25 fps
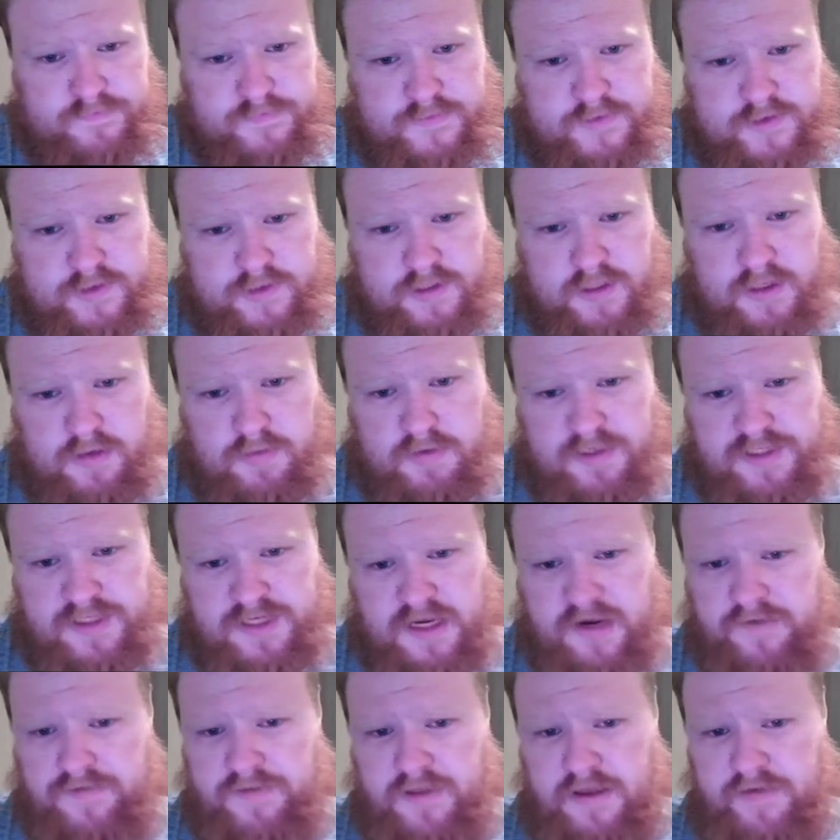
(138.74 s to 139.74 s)
Gotta watch
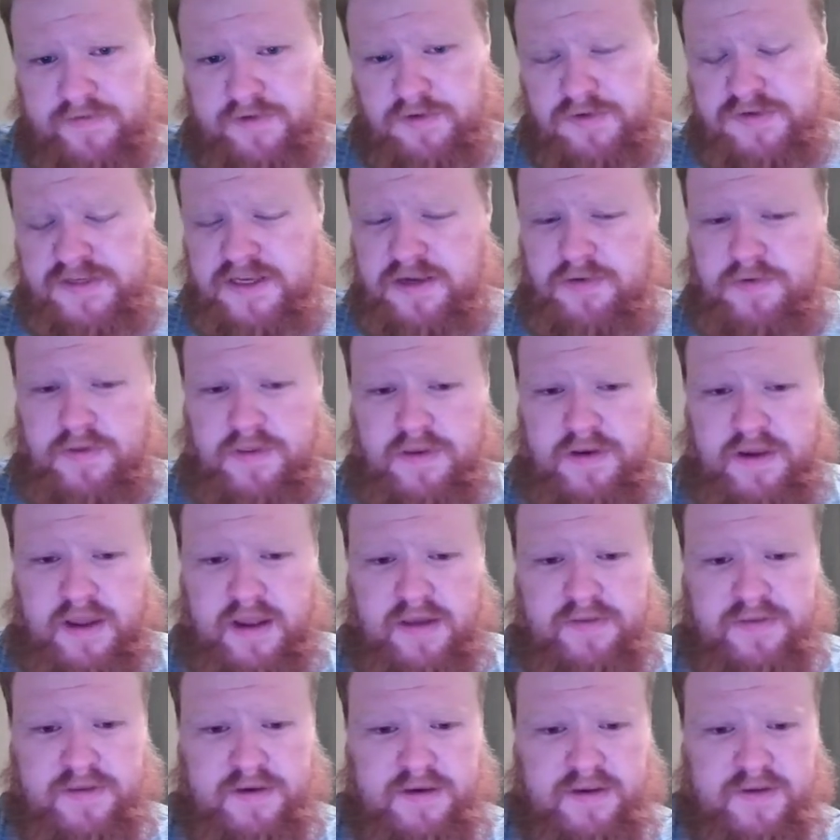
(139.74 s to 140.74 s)
out for that. If I would take with the
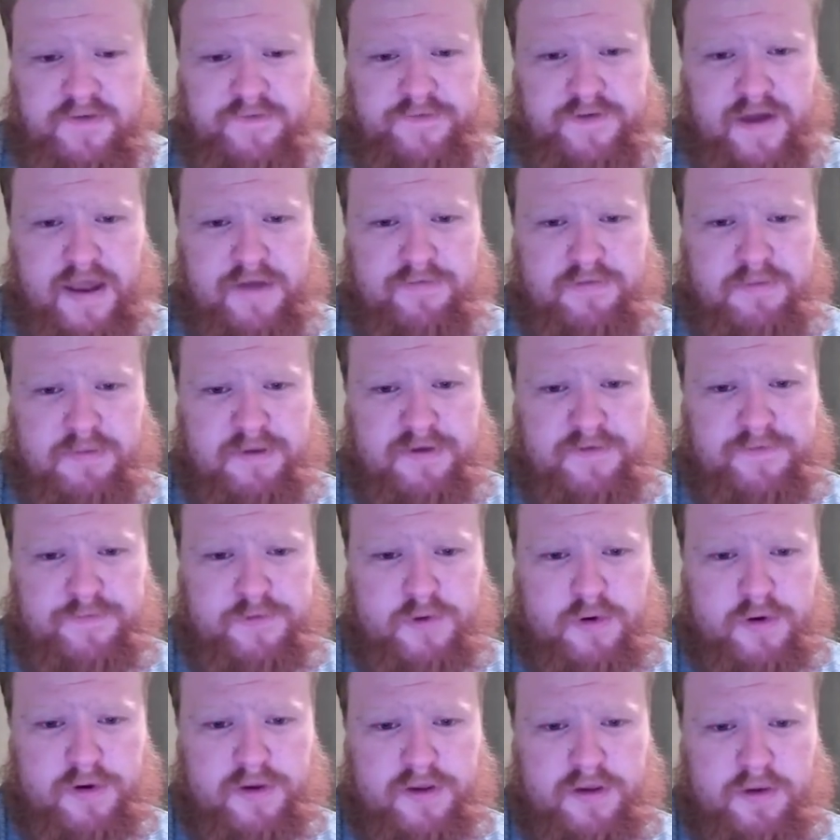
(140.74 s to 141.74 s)
knight, then e5 would be a
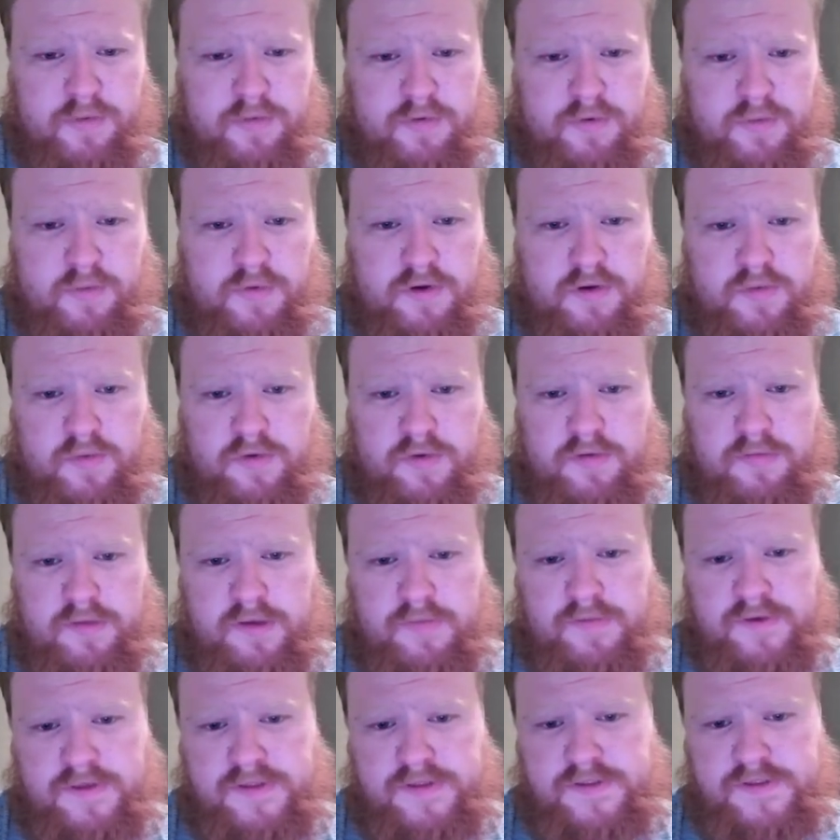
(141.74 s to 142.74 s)
fork, and he would have won one of my
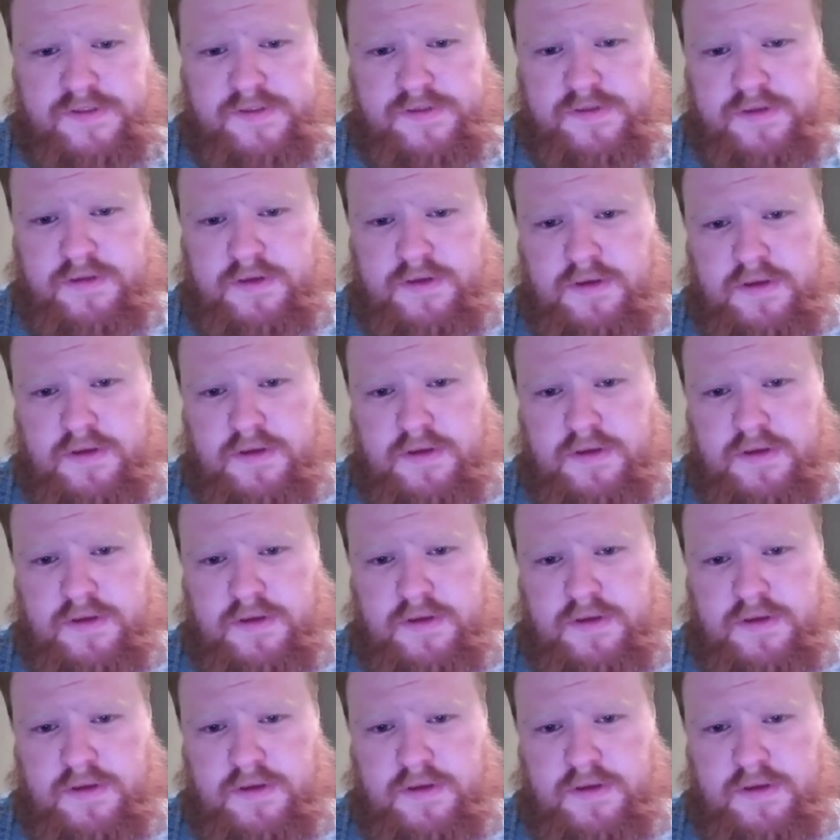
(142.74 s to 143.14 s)
pieces.